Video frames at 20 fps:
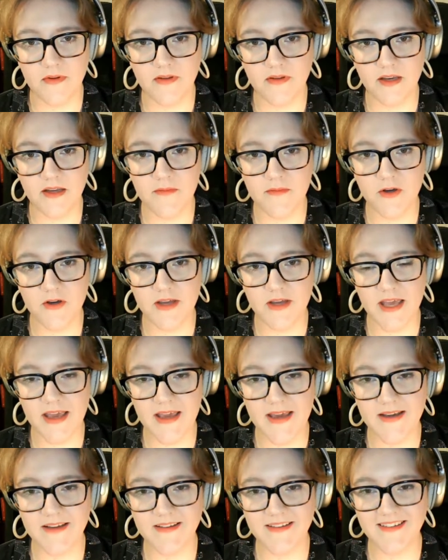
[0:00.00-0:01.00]
Tanmoy,
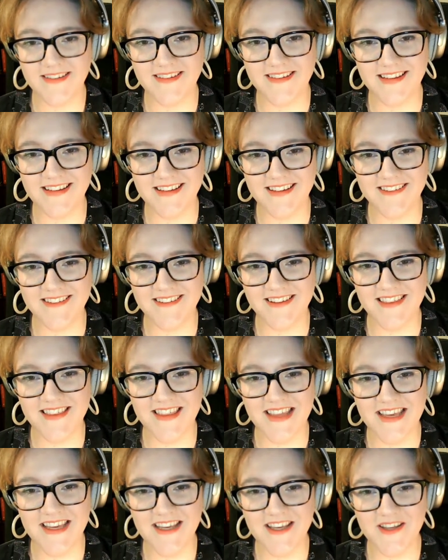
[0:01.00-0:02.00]
hey, good to see you.
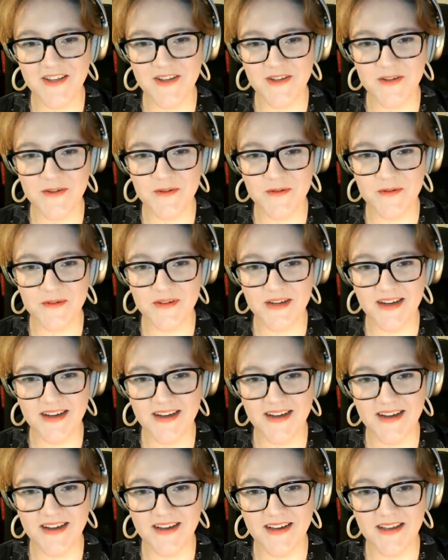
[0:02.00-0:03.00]
Thank you.
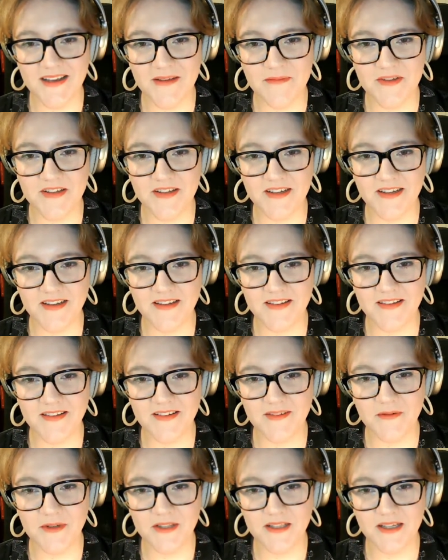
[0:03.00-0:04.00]

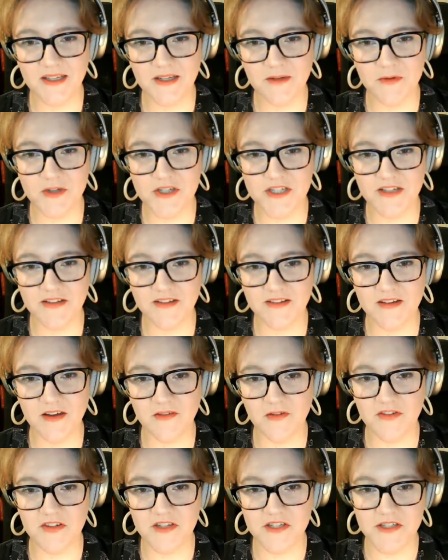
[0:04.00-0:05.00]
Imtiaz, really appreciate this
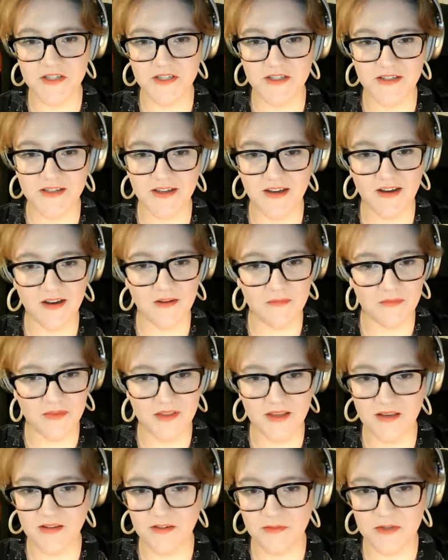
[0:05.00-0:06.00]
conversation.
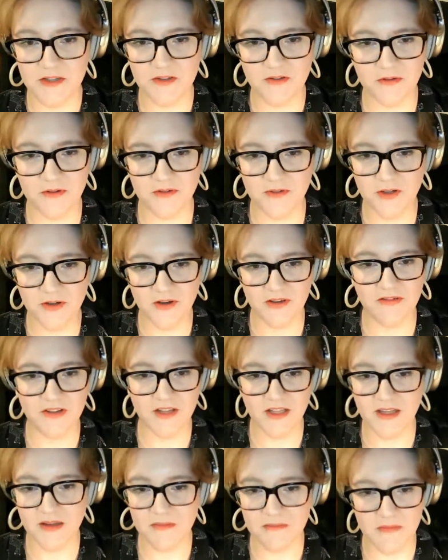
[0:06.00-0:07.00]
Thanks, me too, even though I
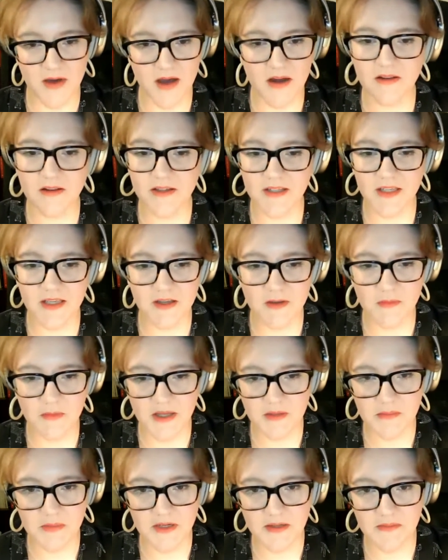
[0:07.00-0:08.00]
feel like I'm monologuing a
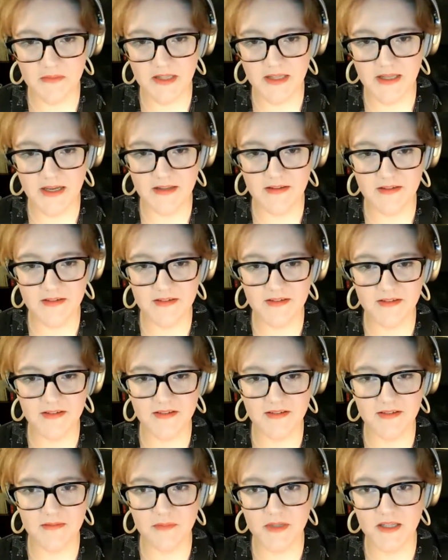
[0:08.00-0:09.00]
bit, but I'm glad this
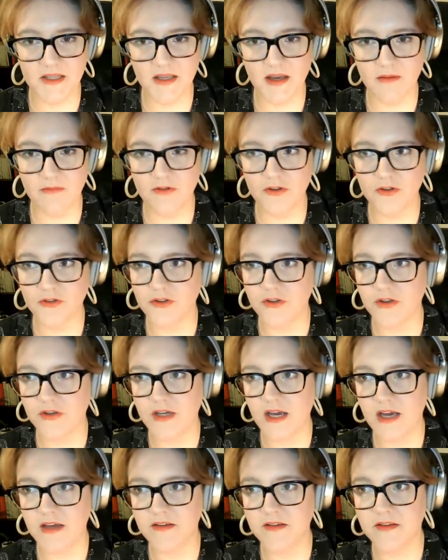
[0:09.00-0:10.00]
is being helpful to you
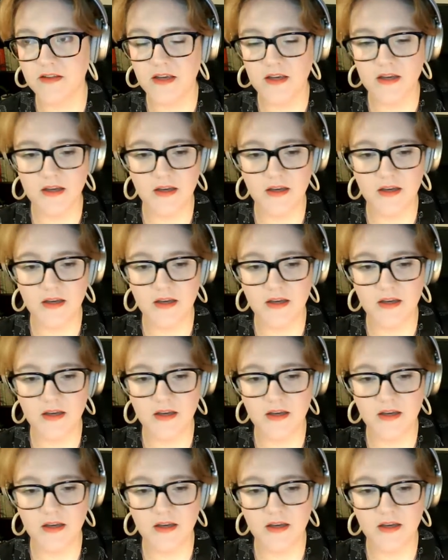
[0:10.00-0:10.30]
guys.